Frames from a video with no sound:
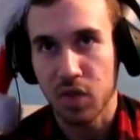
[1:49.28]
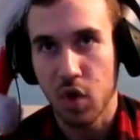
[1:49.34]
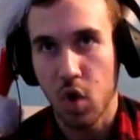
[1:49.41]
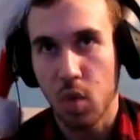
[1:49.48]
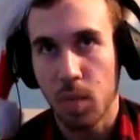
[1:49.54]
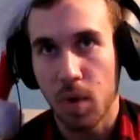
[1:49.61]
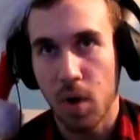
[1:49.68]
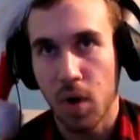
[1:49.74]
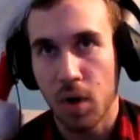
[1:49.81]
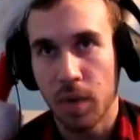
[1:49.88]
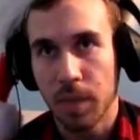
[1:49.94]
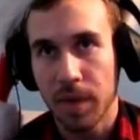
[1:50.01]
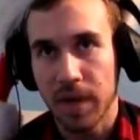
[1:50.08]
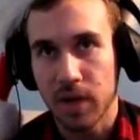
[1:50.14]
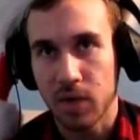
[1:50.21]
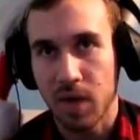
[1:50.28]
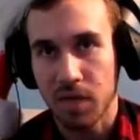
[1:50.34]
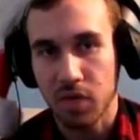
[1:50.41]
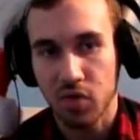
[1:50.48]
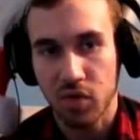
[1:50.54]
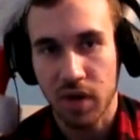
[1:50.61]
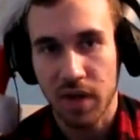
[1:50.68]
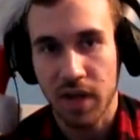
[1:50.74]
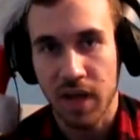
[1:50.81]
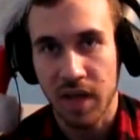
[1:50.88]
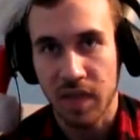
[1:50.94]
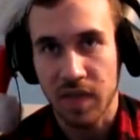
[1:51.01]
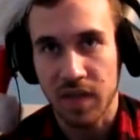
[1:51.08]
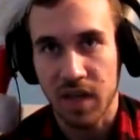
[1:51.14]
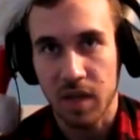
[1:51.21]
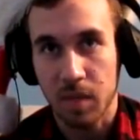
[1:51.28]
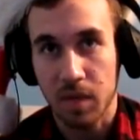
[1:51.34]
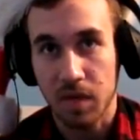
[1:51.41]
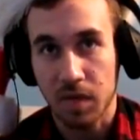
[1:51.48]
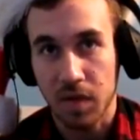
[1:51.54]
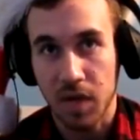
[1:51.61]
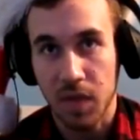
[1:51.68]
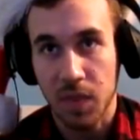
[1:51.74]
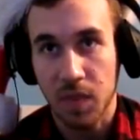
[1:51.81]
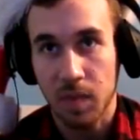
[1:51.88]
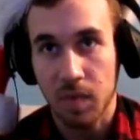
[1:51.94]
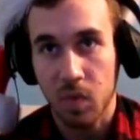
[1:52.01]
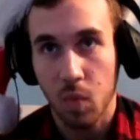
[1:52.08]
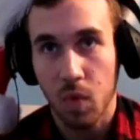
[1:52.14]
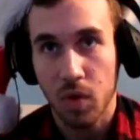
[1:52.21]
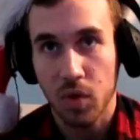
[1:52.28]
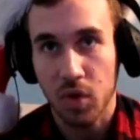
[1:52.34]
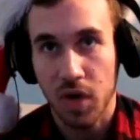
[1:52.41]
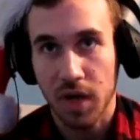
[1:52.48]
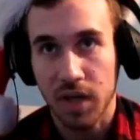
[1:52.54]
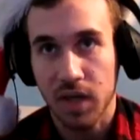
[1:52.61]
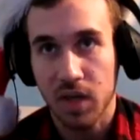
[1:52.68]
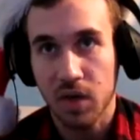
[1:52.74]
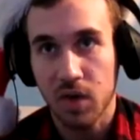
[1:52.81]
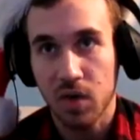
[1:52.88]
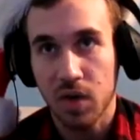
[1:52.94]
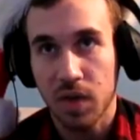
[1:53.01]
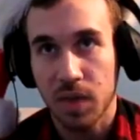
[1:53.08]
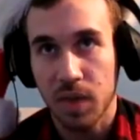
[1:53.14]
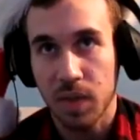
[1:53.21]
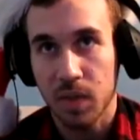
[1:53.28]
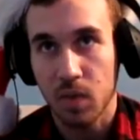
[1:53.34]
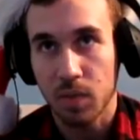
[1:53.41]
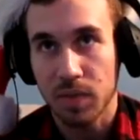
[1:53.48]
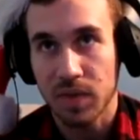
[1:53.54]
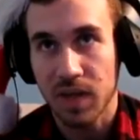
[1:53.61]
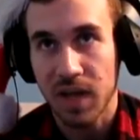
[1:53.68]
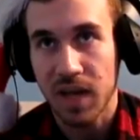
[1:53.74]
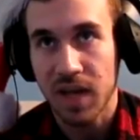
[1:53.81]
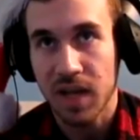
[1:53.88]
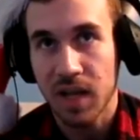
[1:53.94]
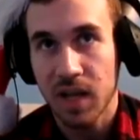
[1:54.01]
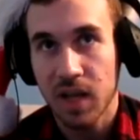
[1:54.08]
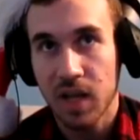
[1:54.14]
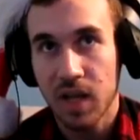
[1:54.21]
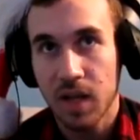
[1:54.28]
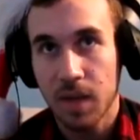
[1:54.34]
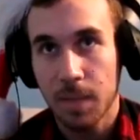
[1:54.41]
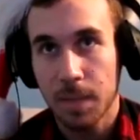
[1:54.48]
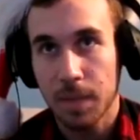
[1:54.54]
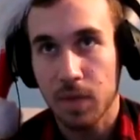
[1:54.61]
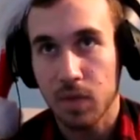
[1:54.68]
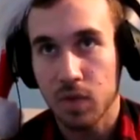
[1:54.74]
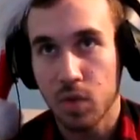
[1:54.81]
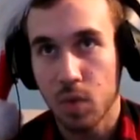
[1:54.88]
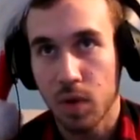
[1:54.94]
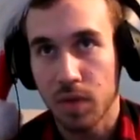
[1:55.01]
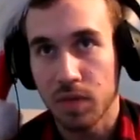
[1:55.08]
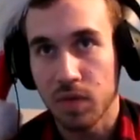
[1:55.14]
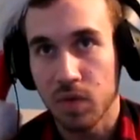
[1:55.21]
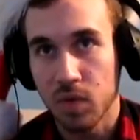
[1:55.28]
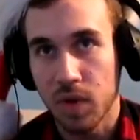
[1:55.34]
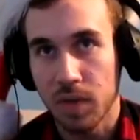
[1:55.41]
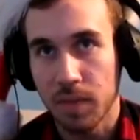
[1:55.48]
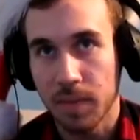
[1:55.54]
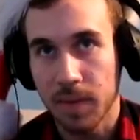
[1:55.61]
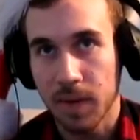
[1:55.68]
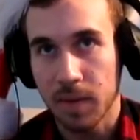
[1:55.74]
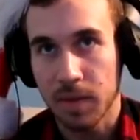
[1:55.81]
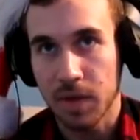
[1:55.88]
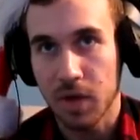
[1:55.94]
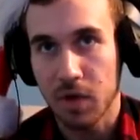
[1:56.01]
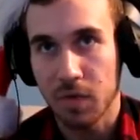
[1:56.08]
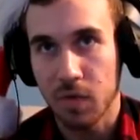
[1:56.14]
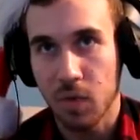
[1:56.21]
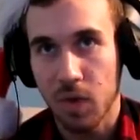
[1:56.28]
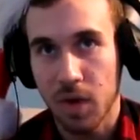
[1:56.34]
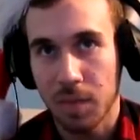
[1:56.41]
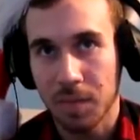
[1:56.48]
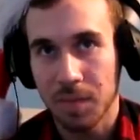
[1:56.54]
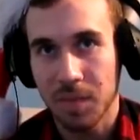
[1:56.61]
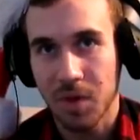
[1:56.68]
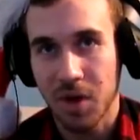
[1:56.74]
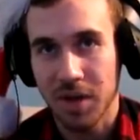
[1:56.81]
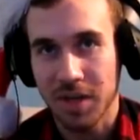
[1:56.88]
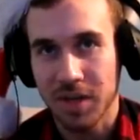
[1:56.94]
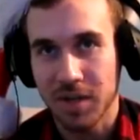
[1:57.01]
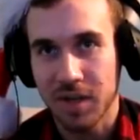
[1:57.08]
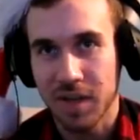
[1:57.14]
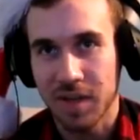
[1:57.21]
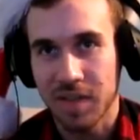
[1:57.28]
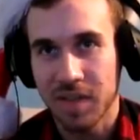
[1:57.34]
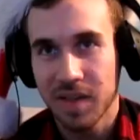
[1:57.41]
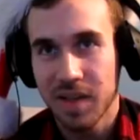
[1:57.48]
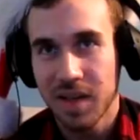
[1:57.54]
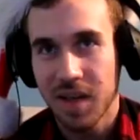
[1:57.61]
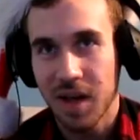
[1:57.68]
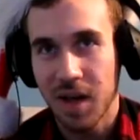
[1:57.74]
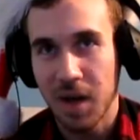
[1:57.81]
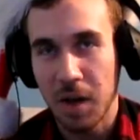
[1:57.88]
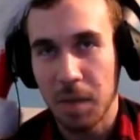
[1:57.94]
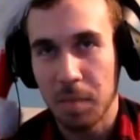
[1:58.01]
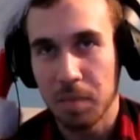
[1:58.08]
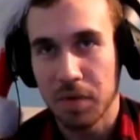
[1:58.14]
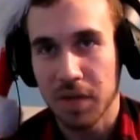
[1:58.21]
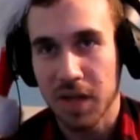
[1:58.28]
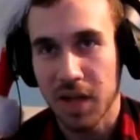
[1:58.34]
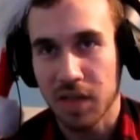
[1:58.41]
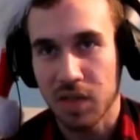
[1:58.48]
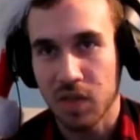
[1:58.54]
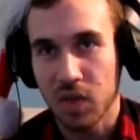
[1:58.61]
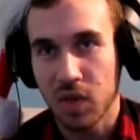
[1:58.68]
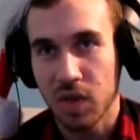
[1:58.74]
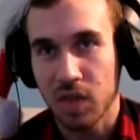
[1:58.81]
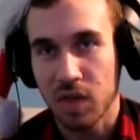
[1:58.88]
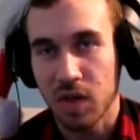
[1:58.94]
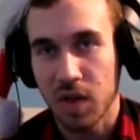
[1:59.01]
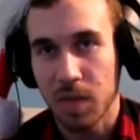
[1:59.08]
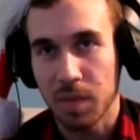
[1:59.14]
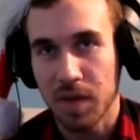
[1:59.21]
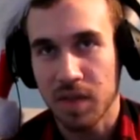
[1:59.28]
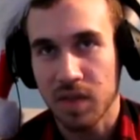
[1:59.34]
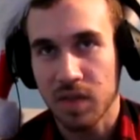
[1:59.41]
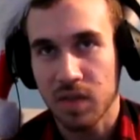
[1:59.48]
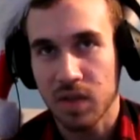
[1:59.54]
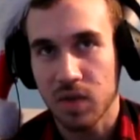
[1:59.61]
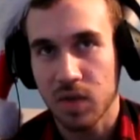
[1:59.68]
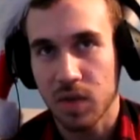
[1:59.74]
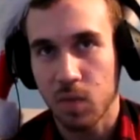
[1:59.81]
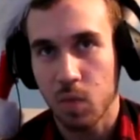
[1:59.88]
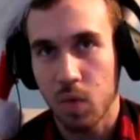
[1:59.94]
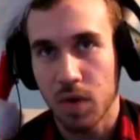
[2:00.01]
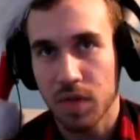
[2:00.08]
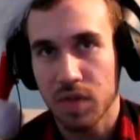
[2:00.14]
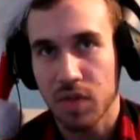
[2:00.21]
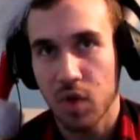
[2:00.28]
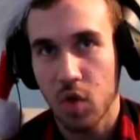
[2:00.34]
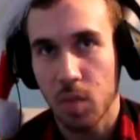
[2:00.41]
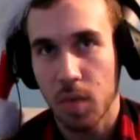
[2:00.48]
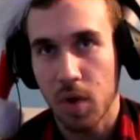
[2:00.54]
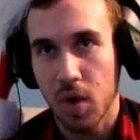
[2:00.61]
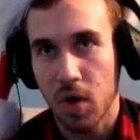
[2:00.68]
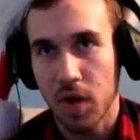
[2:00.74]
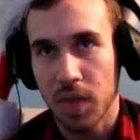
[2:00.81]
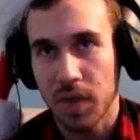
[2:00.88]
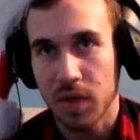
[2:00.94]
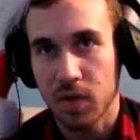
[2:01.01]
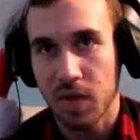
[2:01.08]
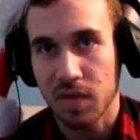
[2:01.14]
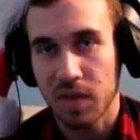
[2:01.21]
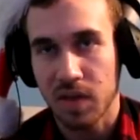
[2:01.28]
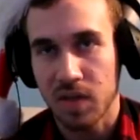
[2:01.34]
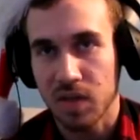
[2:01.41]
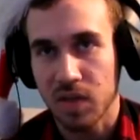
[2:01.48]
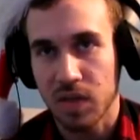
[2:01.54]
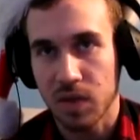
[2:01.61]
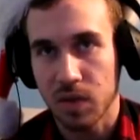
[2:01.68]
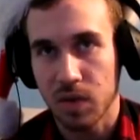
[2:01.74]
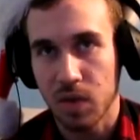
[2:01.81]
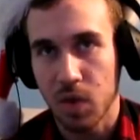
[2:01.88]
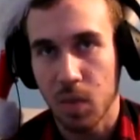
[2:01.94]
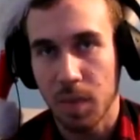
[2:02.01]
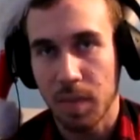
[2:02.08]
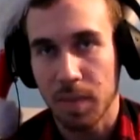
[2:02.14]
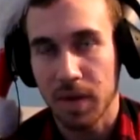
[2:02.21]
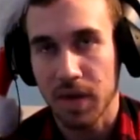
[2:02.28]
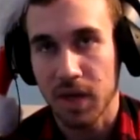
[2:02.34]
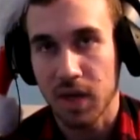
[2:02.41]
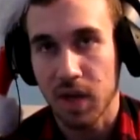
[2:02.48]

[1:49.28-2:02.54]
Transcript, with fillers: it's a snowball, and you have to try to hit the enemy. If you hit them, it's a one-shot kill, and then they'll be dead. It's a two-on-two. 2 I gotta be careful while I'm talking to you guys. Um, but yeah, it's, it's uh, basically you get one snowball, and then you have to instantly reload by